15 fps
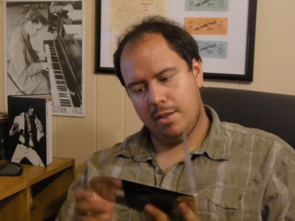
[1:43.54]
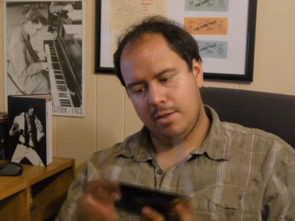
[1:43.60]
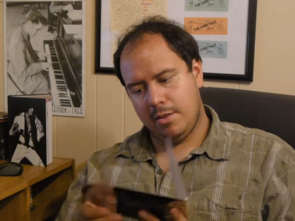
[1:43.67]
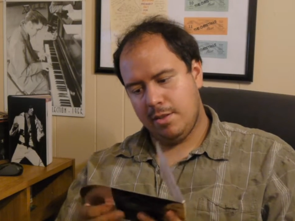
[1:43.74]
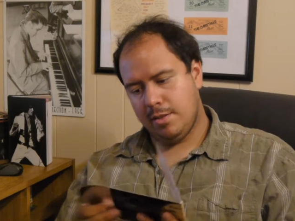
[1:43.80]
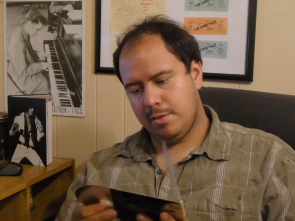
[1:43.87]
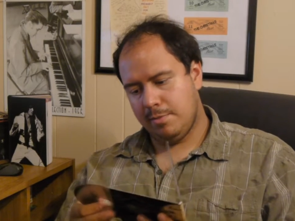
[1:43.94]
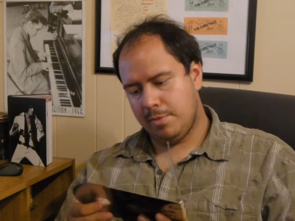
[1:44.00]

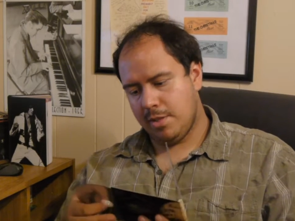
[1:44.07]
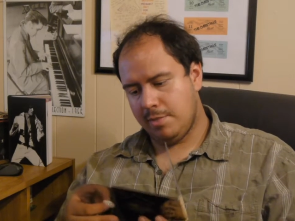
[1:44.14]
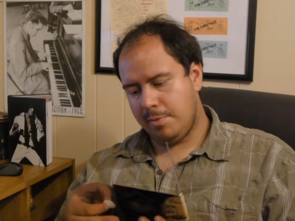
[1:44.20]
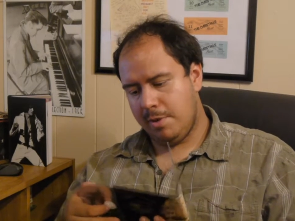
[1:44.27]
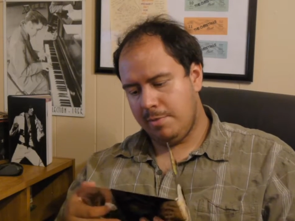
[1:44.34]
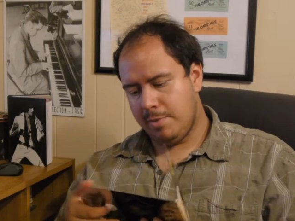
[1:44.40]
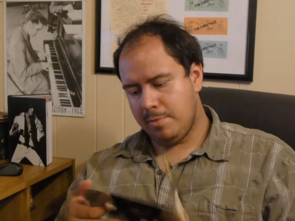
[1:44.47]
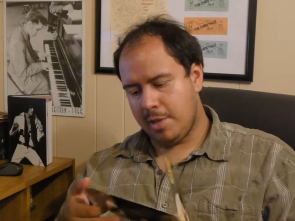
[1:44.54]
this
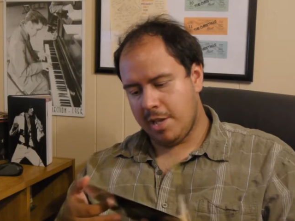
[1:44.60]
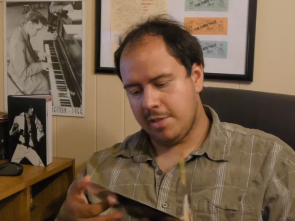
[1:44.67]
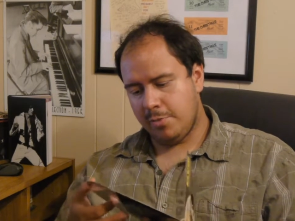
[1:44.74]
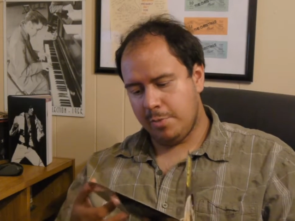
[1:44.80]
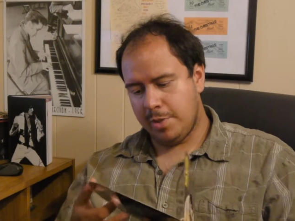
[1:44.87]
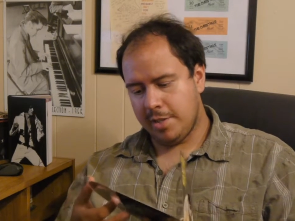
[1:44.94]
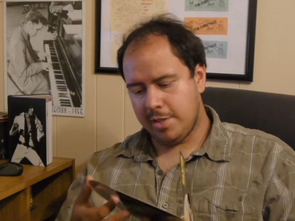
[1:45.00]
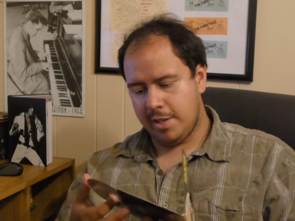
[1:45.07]
might be
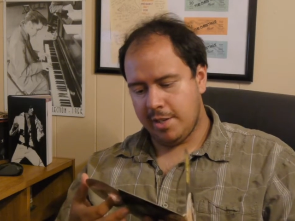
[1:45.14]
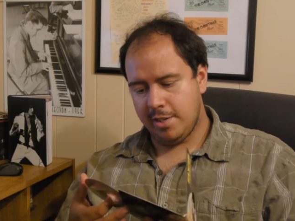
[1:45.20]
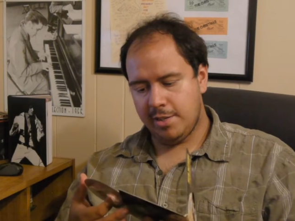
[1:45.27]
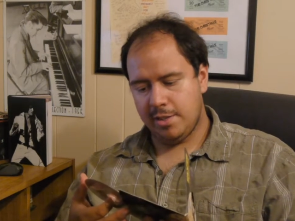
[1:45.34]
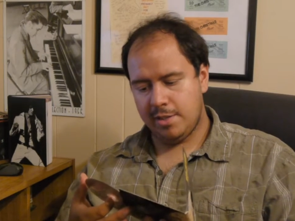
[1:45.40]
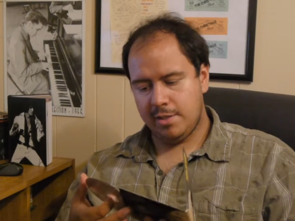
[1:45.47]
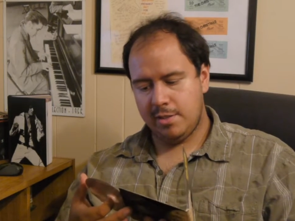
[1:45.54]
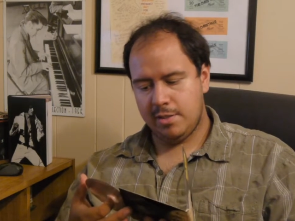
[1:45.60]
blasphemy to say
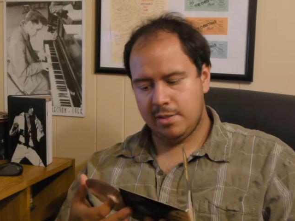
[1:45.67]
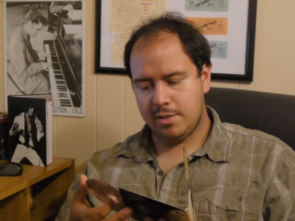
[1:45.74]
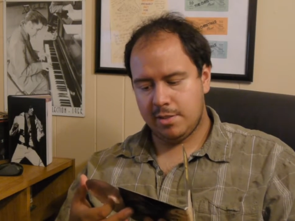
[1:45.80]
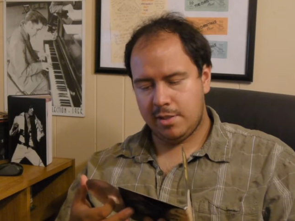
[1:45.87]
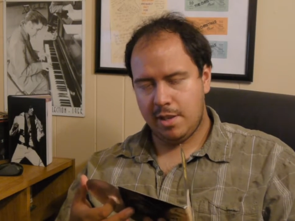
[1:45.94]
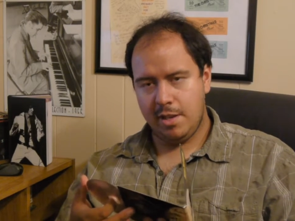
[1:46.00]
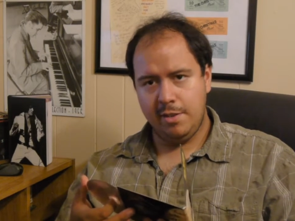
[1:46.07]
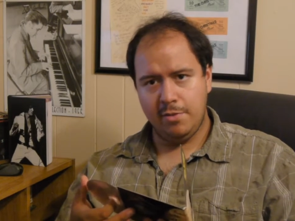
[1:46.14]
it's
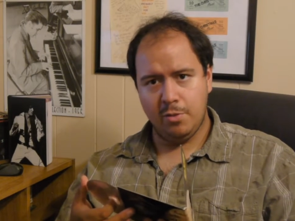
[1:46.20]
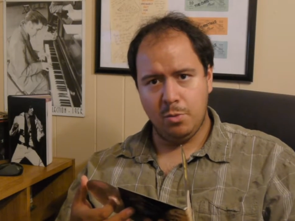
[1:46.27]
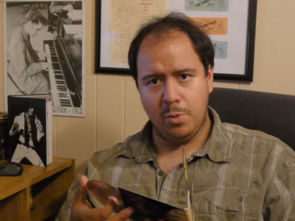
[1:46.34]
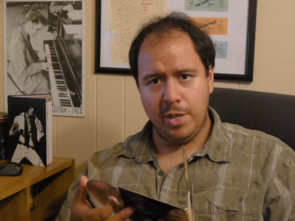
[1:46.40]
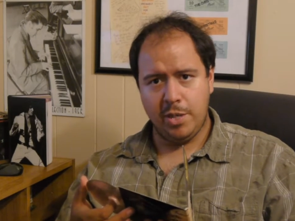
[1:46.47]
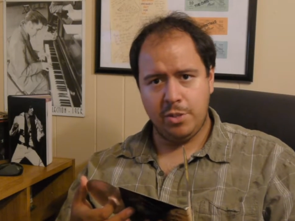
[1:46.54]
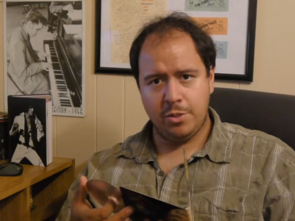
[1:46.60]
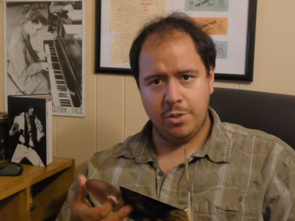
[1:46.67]
kind of a
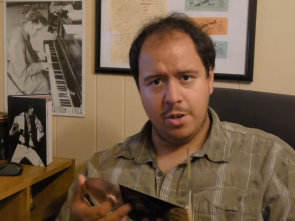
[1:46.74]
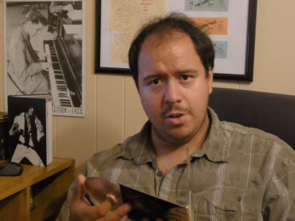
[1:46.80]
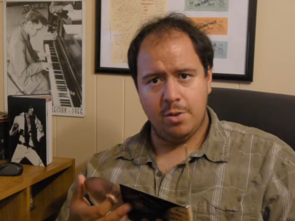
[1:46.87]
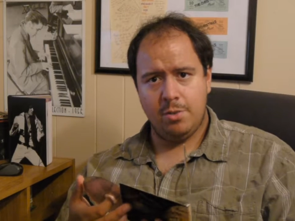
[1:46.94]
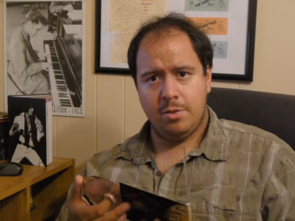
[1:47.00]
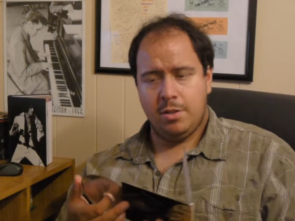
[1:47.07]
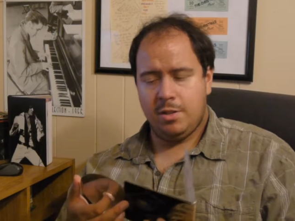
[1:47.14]
weak show.